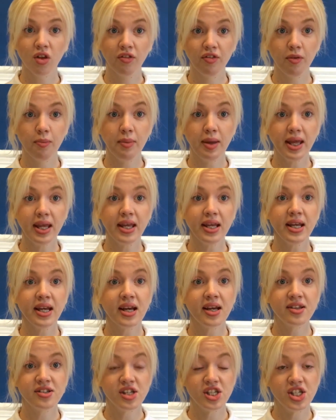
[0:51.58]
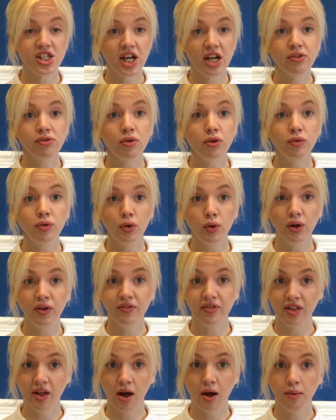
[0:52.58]
For me, as a general rule of
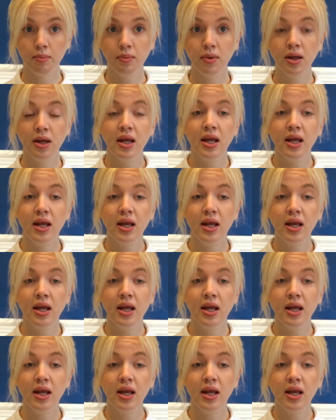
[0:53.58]
thumb,